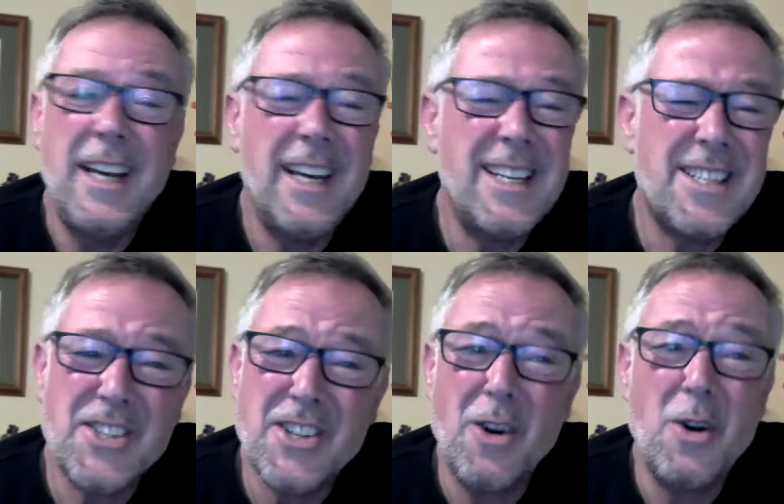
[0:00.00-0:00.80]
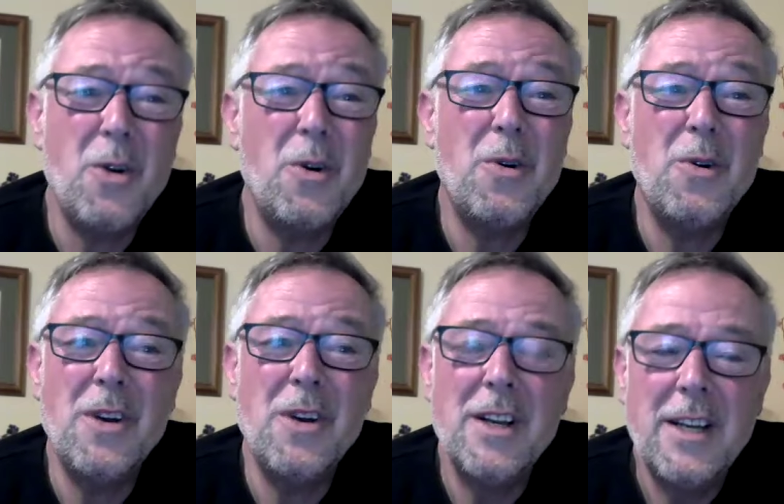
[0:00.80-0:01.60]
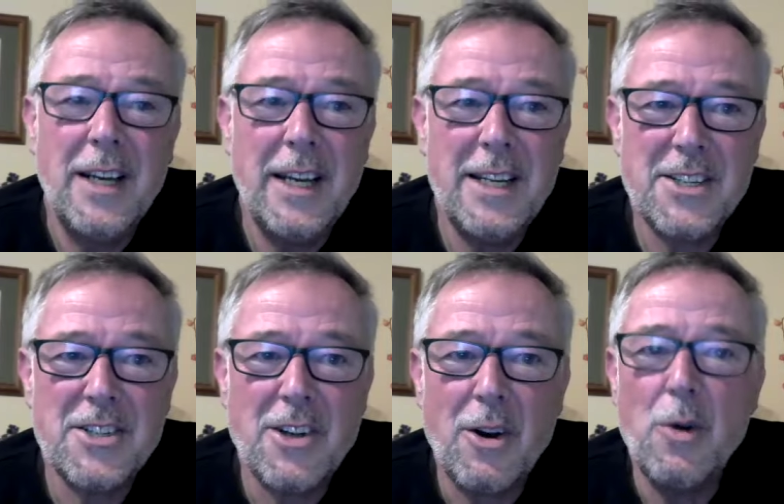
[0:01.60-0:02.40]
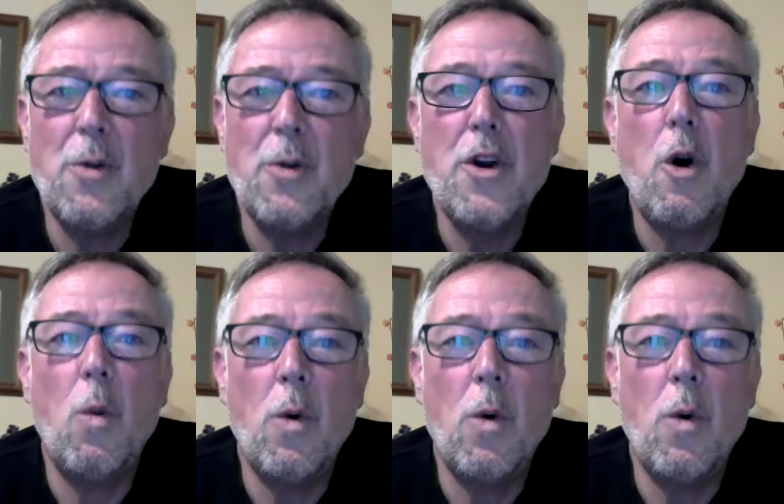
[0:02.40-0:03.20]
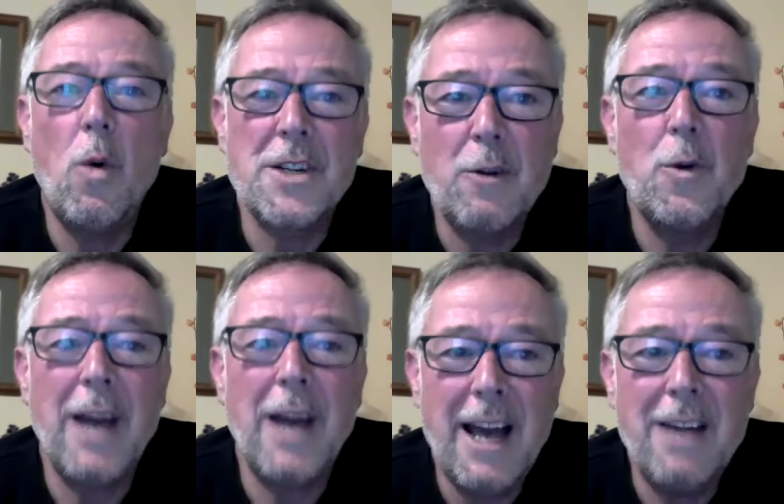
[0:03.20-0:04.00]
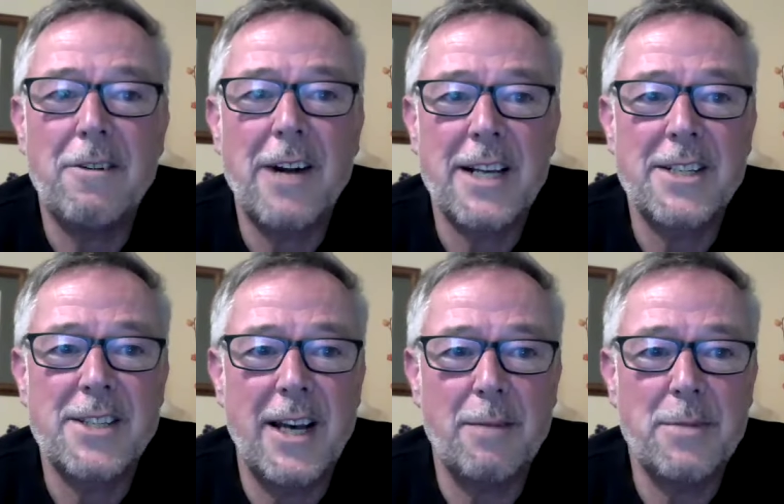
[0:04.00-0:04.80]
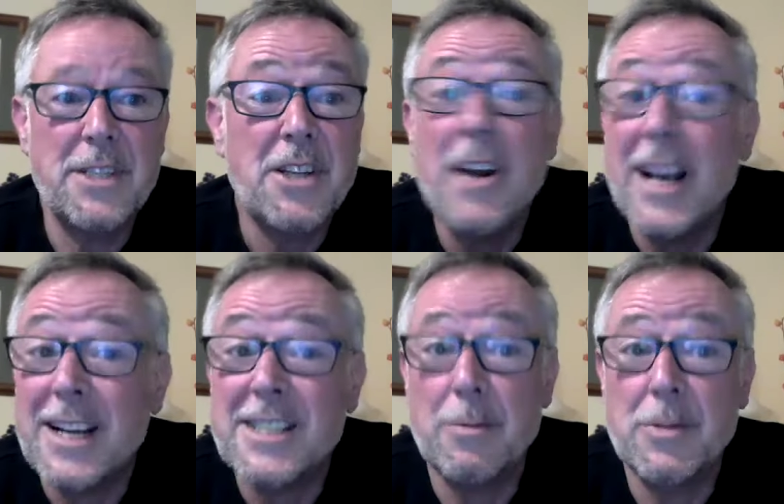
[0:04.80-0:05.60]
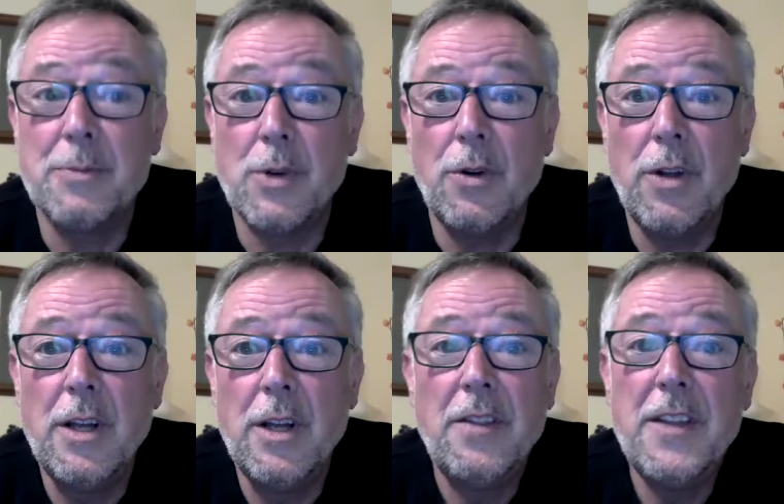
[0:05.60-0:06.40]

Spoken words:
It's so not what self will ever accept. It's unacceptable.